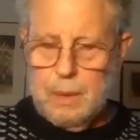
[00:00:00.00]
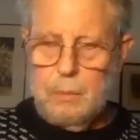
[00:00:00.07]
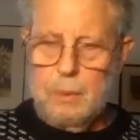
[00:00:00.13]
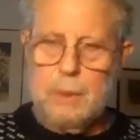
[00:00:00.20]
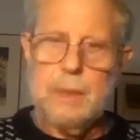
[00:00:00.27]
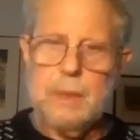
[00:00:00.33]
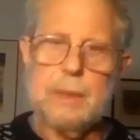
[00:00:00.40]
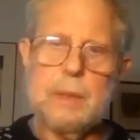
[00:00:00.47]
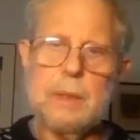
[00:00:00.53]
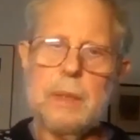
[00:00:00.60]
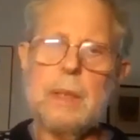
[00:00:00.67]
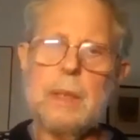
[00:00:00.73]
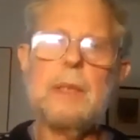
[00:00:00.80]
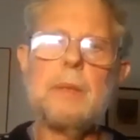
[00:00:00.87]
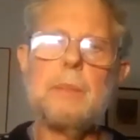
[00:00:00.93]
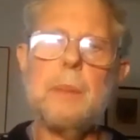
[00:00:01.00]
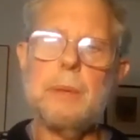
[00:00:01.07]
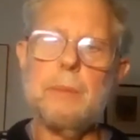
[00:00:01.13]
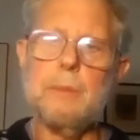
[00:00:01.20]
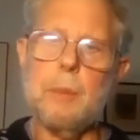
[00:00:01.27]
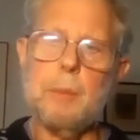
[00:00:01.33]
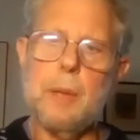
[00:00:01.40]
which has since
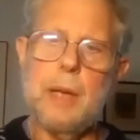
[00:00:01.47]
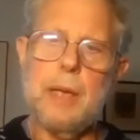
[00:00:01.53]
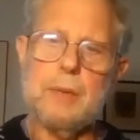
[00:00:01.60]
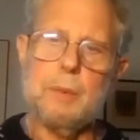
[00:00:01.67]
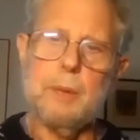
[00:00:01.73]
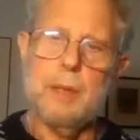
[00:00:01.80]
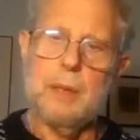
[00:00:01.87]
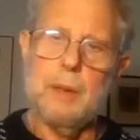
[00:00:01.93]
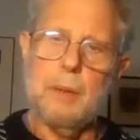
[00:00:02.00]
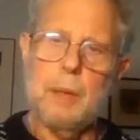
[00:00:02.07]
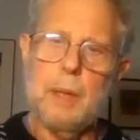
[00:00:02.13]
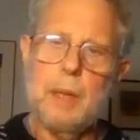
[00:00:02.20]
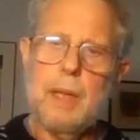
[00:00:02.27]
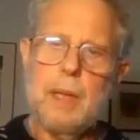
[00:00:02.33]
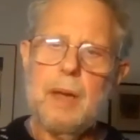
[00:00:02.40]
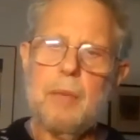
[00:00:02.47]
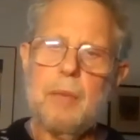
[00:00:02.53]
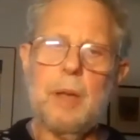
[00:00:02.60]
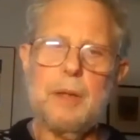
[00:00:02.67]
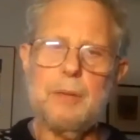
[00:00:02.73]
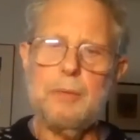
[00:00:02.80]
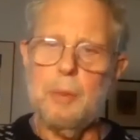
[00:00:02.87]
been replaced with a
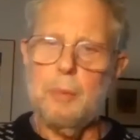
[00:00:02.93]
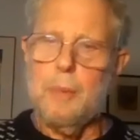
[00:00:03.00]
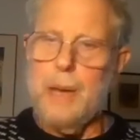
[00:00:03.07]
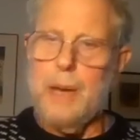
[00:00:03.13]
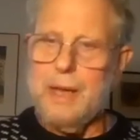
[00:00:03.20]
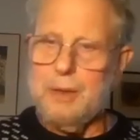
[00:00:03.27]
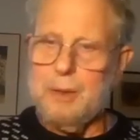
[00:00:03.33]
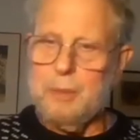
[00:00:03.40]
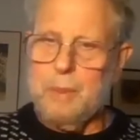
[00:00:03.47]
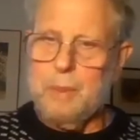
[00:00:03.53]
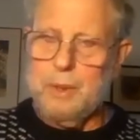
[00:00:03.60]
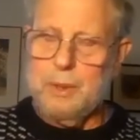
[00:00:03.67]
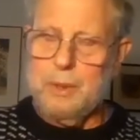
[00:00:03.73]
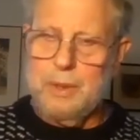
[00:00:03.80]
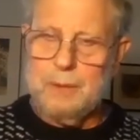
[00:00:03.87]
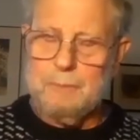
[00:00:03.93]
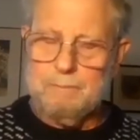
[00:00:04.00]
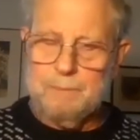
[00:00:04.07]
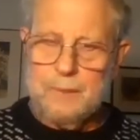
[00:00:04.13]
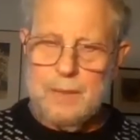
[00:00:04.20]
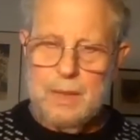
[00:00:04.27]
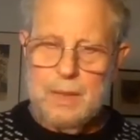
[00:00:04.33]
wonderful modern building,
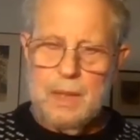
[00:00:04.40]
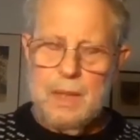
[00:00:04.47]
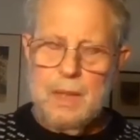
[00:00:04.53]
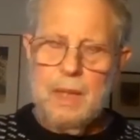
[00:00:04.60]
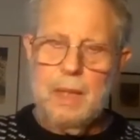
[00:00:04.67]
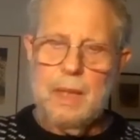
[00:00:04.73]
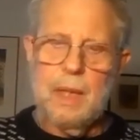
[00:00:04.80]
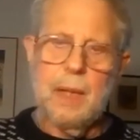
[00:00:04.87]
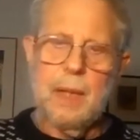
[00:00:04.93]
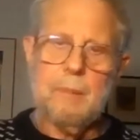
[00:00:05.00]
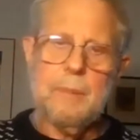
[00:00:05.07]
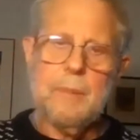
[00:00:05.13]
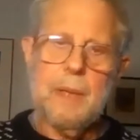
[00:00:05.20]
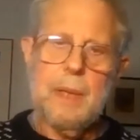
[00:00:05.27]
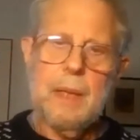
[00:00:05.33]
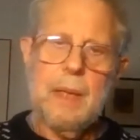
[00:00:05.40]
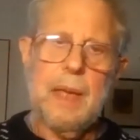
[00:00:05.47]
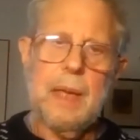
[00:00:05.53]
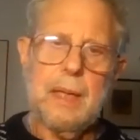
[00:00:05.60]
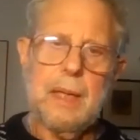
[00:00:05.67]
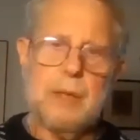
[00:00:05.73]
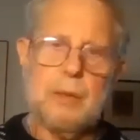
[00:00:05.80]
and
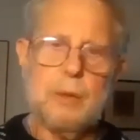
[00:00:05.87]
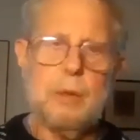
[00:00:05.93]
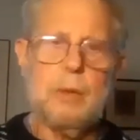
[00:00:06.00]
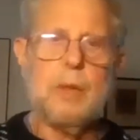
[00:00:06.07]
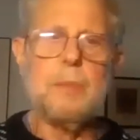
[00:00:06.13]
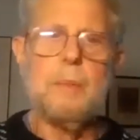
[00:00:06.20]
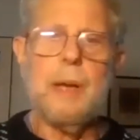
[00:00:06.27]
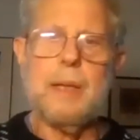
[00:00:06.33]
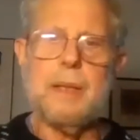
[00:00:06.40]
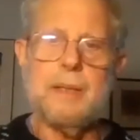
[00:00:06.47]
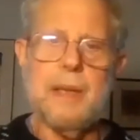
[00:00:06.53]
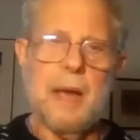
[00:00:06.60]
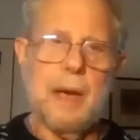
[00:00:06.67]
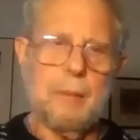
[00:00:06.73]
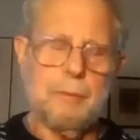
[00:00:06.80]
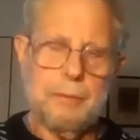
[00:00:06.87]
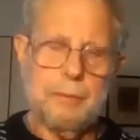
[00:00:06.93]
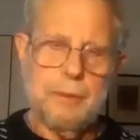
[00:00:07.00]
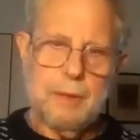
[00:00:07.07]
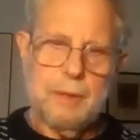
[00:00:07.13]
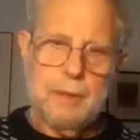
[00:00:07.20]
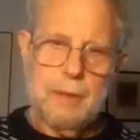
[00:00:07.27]
introduced
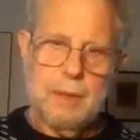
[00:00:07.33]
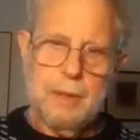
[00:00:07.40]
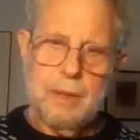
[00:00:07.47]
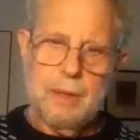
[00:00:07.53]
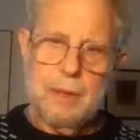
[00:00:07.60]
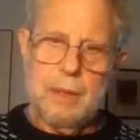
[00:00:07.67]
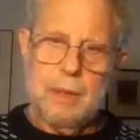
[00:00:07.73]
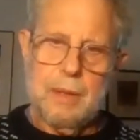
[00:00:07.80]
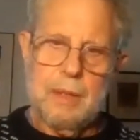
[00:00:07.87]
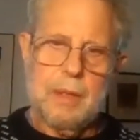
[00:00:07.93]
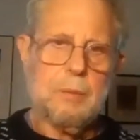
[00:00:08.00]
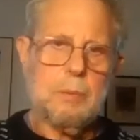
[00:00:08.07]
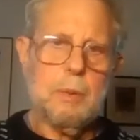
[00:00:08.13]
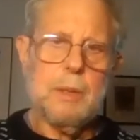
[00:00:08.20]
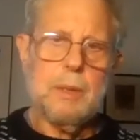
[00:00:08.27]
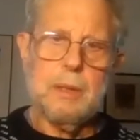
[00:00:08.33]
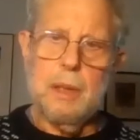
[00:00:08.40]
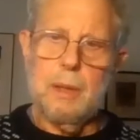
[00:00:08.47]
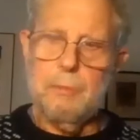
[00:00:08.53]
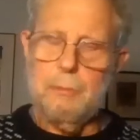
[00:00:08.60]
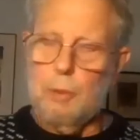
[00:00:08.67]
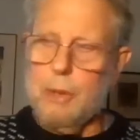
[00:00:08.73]
myself. And this was
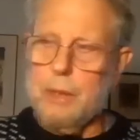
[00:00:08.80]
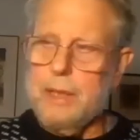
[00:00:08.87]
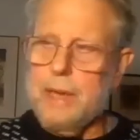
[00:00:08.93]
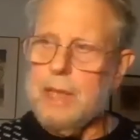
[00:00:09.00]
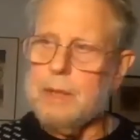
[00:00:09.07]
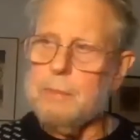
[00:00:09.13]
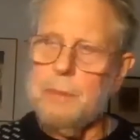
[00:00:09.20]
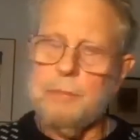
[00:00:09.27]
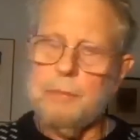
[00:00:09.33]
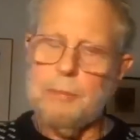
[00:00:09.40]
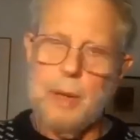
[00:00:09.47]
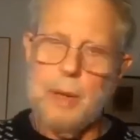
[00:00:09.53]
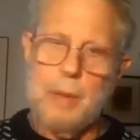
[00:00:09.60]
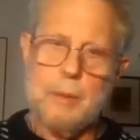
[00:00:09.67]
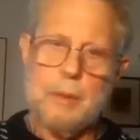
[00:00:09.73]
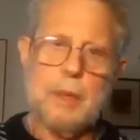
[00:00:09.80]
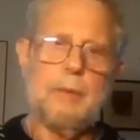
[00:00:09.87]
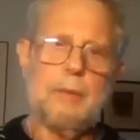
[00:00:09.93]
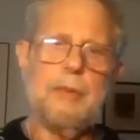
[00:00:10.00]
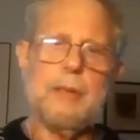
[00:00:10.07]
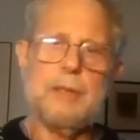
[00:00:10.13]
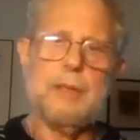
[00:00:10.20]
4 days before I was
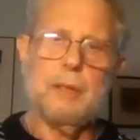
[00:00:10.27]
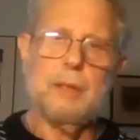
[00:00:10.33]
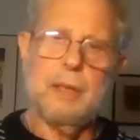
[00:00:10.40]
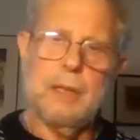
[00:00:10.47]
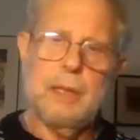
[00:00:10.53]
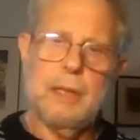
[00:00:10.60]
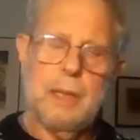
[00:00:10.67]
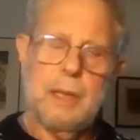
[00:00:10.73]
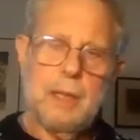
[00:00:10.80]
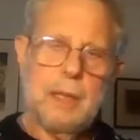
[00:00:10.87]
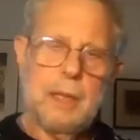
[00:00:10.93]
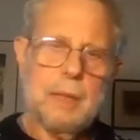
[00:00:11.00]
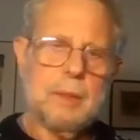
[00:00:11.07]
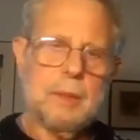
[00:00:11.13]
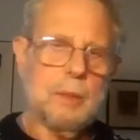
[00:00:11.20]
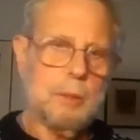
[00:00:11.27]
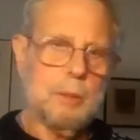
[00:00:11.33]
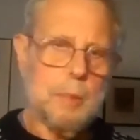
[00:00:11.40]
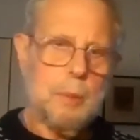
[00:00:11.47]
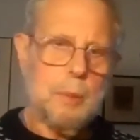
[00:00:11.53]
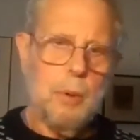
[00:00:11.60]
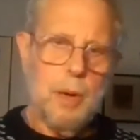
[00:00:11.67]
officially to
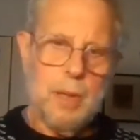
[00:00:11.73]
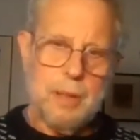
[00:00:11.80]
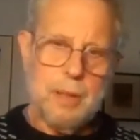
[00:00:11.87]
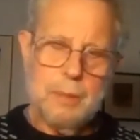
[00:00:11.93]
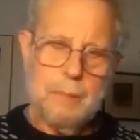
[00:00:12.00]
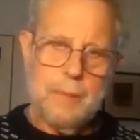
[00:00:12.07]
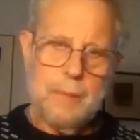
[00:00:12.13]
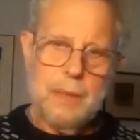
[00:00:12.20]
report.